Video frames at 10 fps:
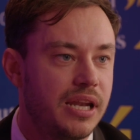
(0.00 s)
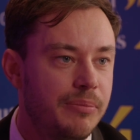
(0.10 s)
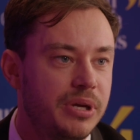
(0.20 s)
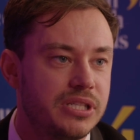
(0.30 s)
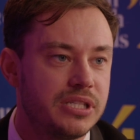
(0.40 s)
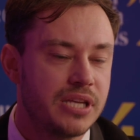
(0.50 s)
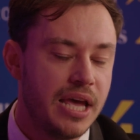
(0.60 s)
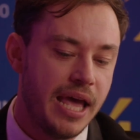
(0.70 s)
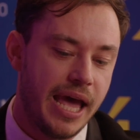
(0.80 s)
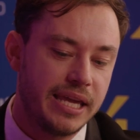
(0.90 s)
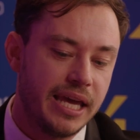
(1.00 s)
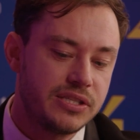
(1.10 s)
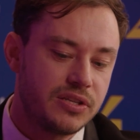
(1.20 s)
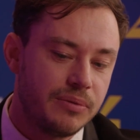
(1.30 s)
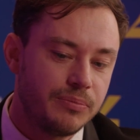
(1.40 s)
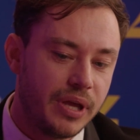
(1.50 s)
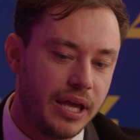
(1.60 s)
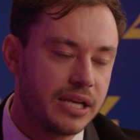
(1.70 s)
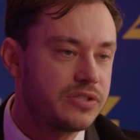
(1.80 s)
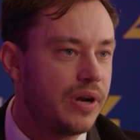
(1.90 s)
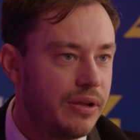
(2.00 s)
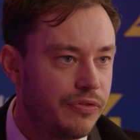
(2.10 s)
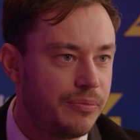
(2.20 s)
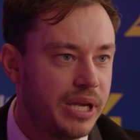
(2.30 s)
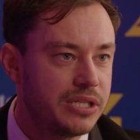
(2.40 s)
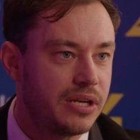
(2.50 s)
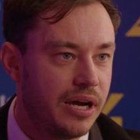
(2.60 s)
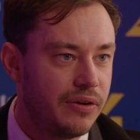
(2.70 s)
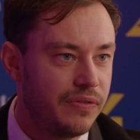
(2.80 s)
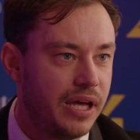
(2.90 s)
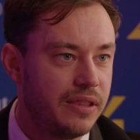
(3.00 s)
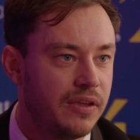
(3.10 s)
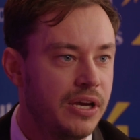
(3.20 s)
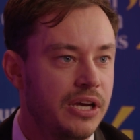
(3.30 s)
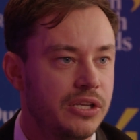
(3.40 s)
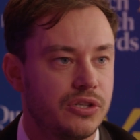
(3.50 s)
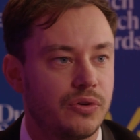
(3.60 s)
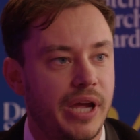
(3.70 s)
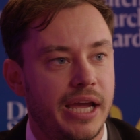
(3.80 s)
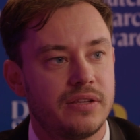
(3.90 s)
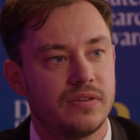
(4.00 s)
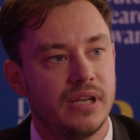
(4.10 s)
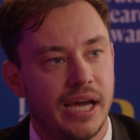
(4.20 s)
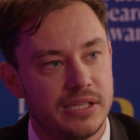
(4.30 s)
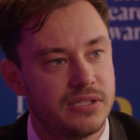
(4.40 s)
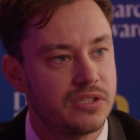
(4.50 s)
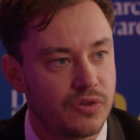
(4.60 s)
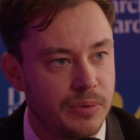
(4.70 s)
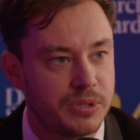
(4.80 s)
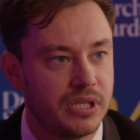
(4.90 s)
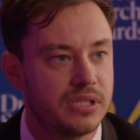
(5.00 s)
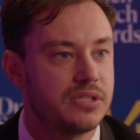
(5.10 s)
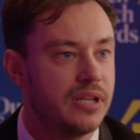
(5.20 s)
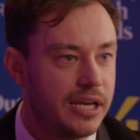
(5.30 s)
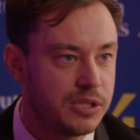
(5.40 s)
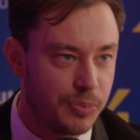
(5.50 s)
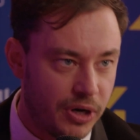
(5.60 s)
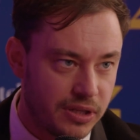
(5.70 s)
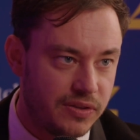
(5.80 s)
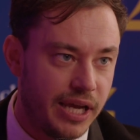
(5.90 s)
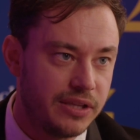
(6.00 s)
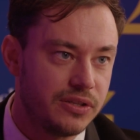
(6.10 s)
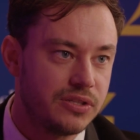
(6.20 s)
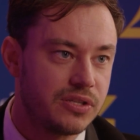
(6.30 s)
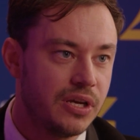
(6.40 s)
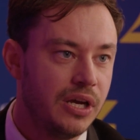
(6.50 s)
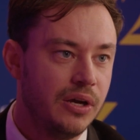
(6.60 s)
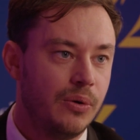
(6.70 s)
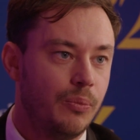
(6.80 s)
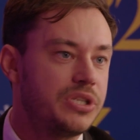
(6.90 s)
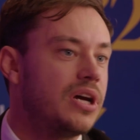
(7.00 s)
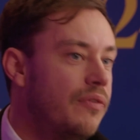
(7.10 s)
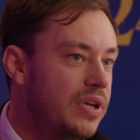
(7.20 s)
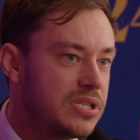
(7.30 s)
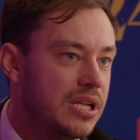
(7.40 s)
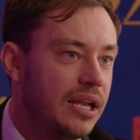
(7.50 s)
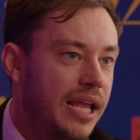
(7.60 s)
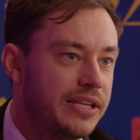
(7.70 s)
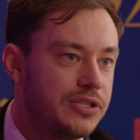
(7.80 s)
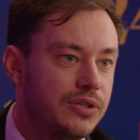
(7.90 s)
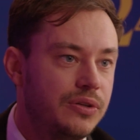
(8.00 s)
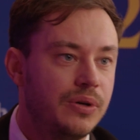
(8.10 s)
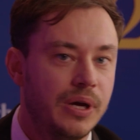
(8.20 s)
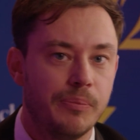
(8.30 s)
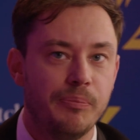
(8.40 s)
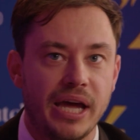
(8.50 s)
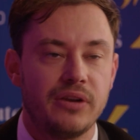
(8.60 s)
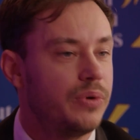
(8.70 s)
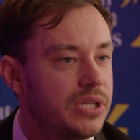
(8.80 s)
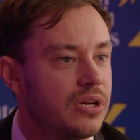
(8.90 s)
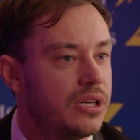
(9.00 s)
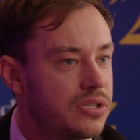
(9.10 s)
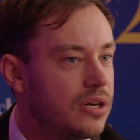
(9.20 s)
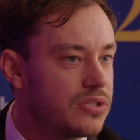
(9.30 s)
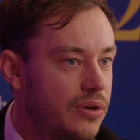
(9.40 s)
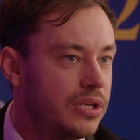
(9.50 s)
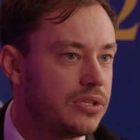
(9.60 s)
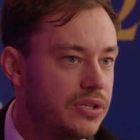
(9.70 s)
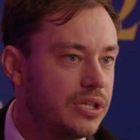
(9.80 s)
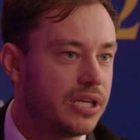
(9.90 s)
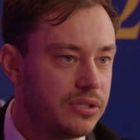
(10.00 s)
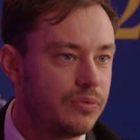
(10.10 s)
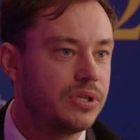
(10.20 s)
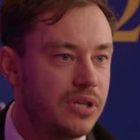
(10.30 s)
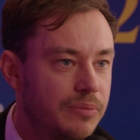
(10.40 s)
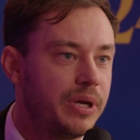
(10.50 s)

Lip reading: and images and get some extra information out of that to create nice descriptions, nice product titles, which obviously led to better results also in the search engine result